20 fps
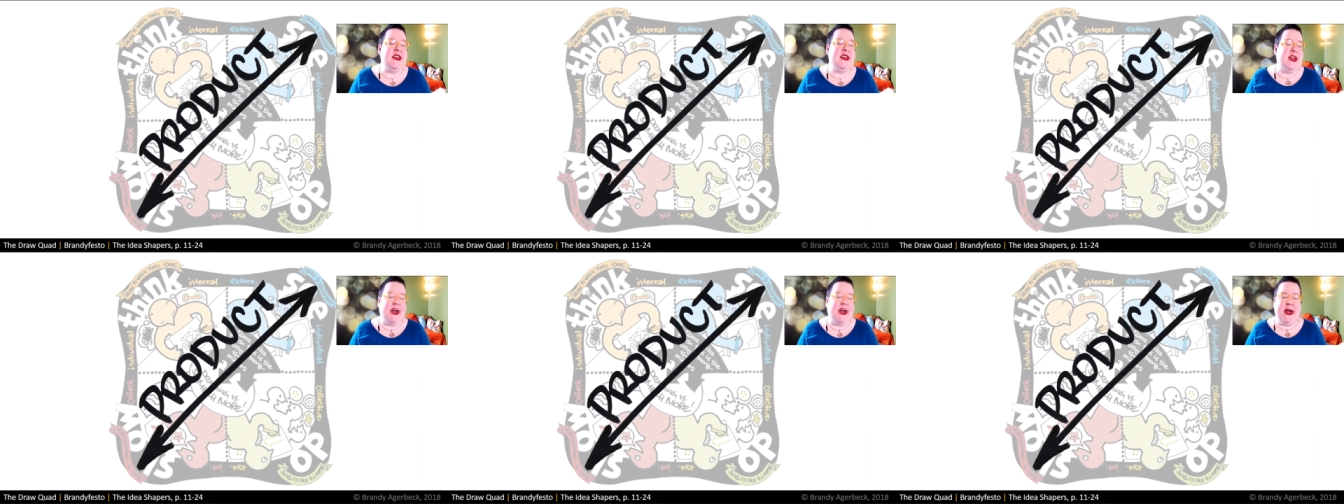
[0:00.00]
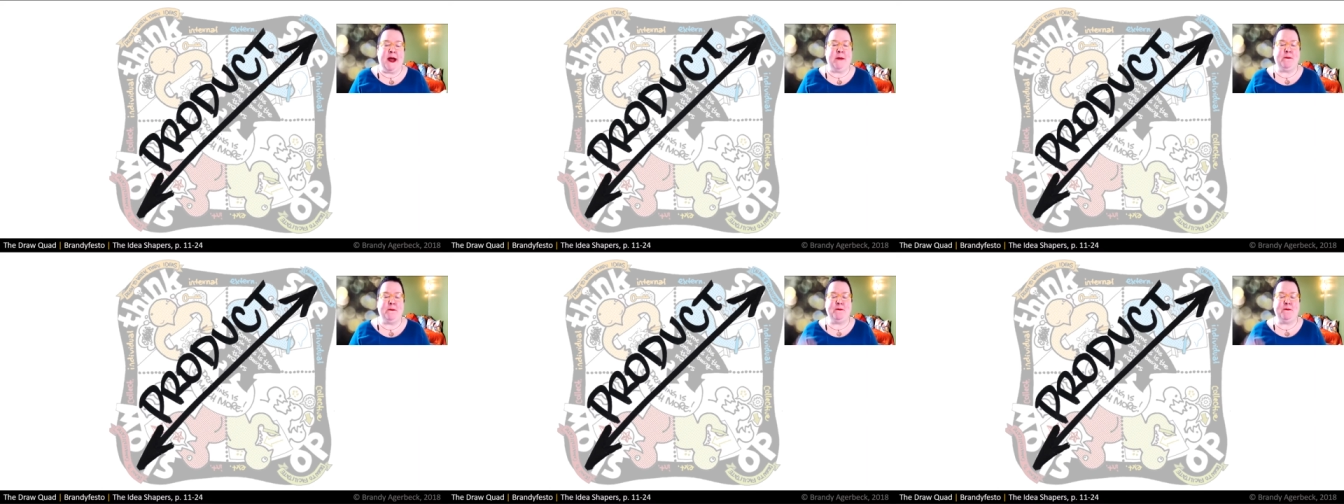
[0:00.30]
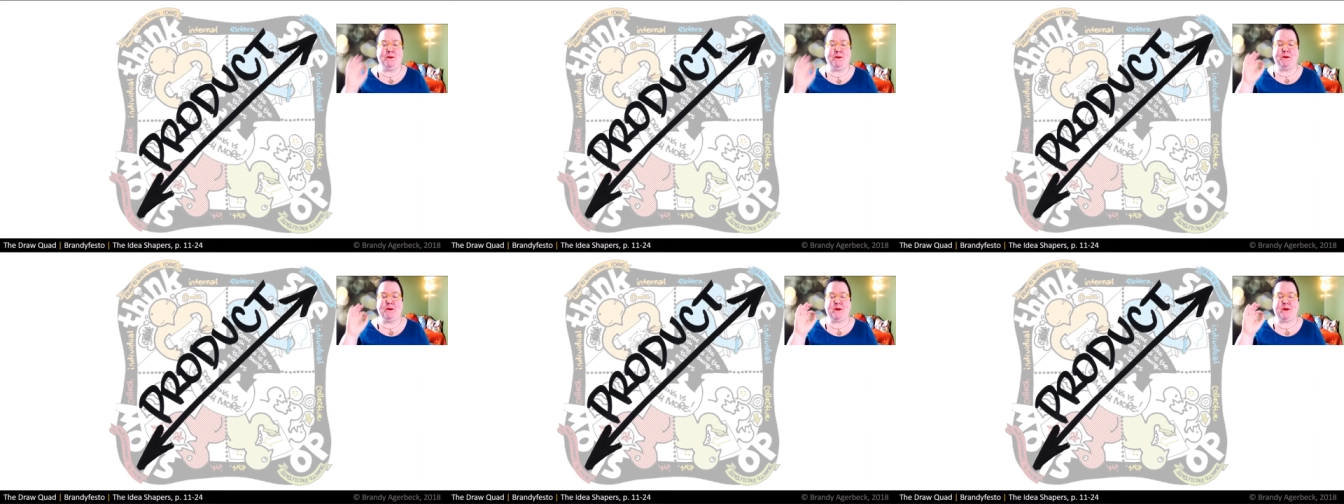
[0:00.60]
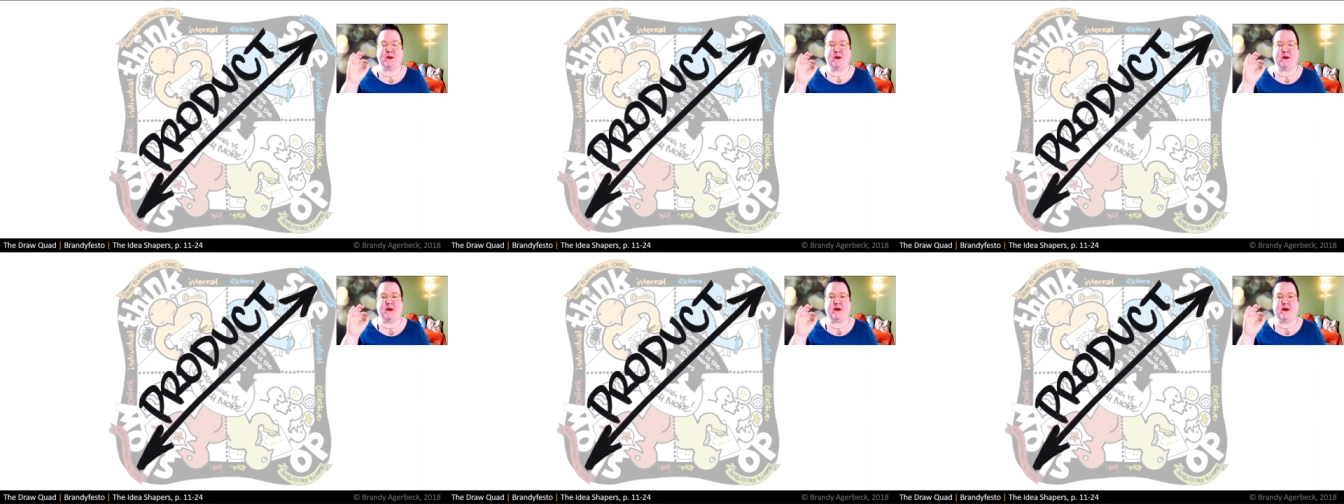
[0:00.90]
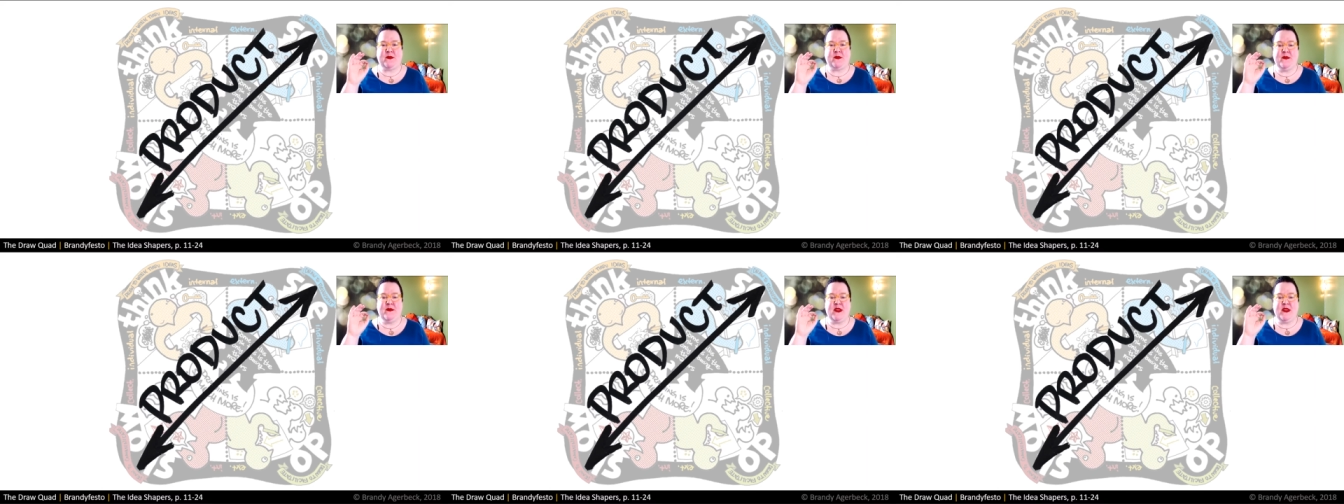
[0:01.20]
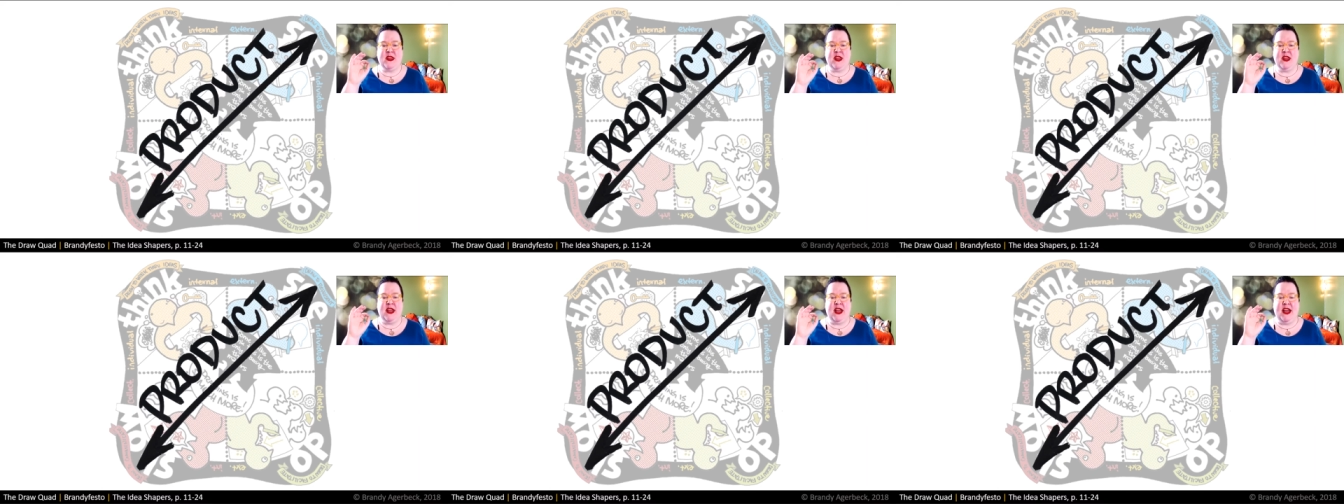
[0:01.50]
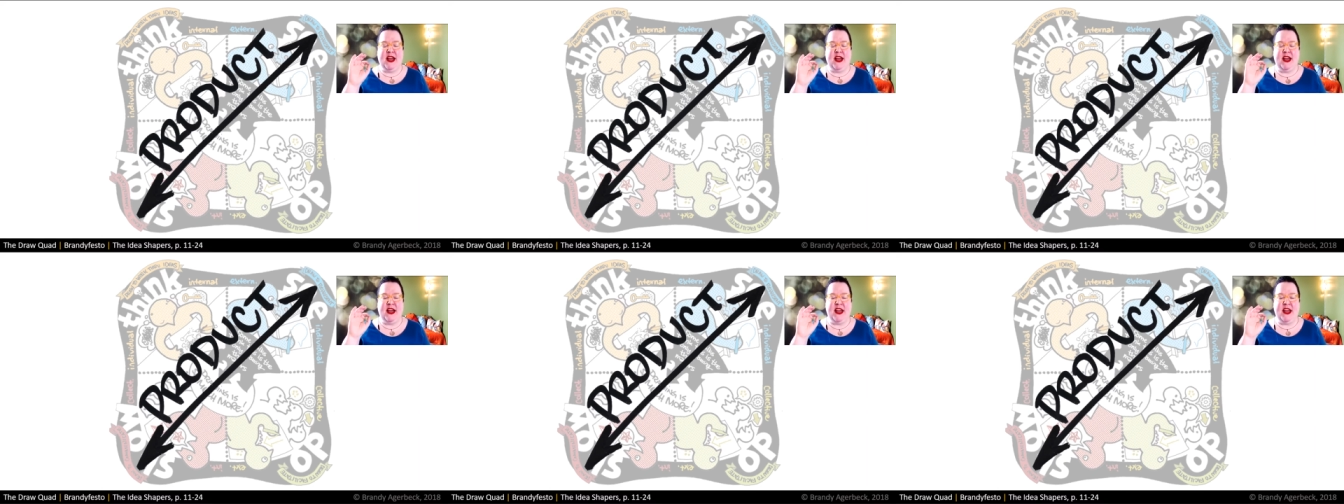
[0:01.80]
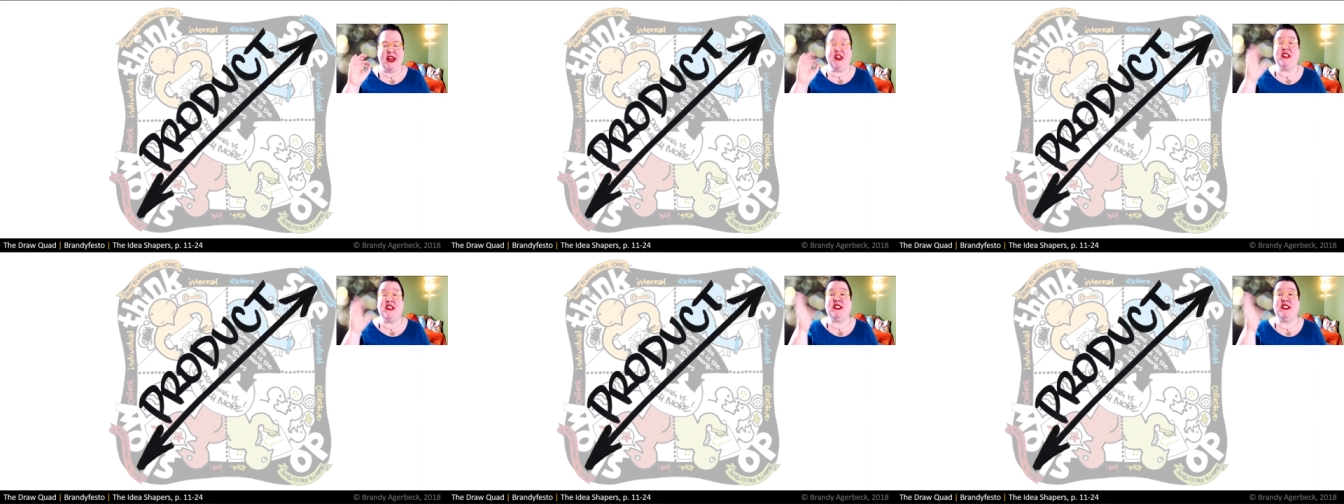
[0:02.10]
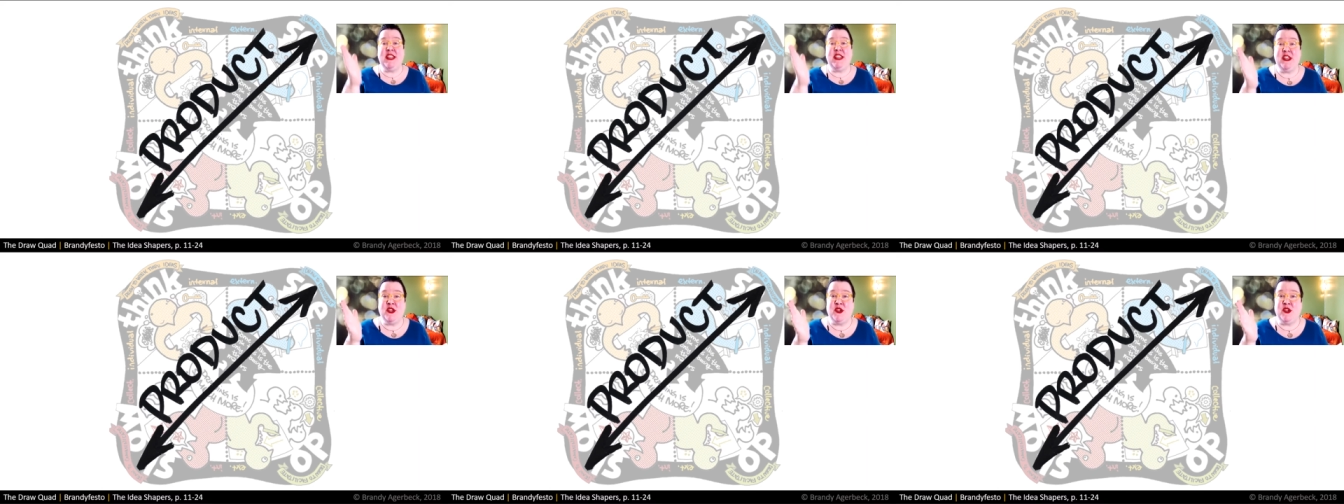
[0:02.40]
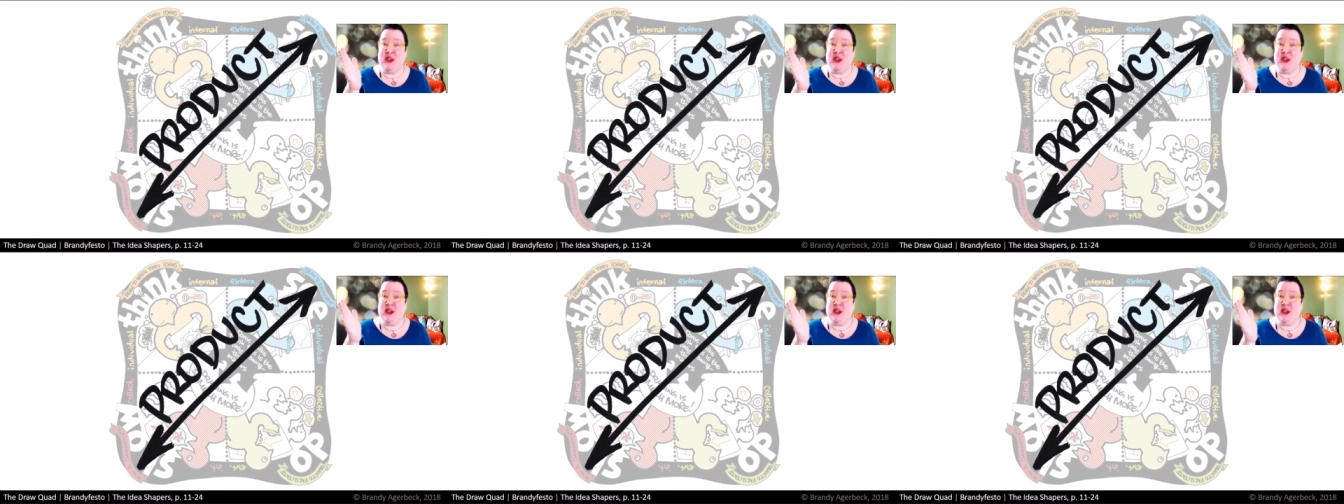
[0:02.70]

Um, uh, and the seed,